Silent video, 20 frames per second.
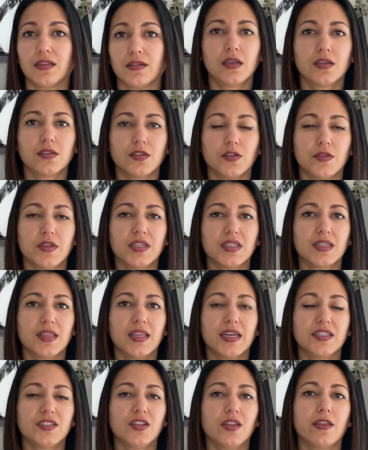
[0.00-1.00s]
So this
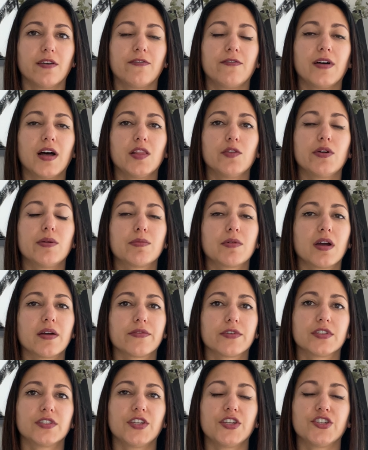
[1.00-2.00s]
led to the follow-up
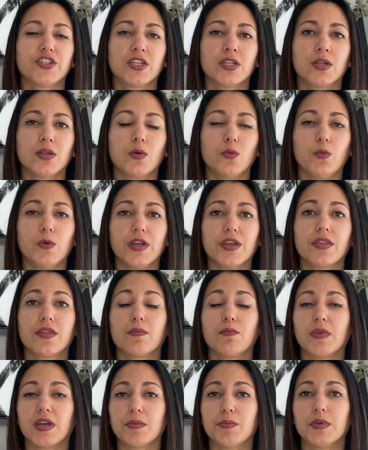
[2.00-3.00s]
conversation with
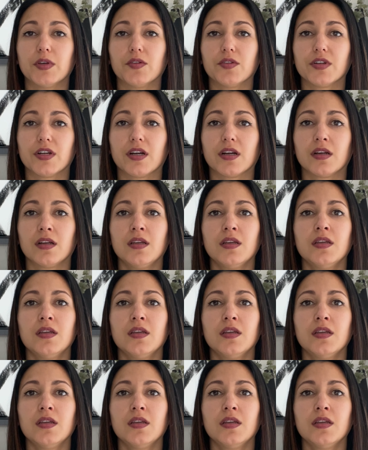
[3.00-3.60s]
my builder.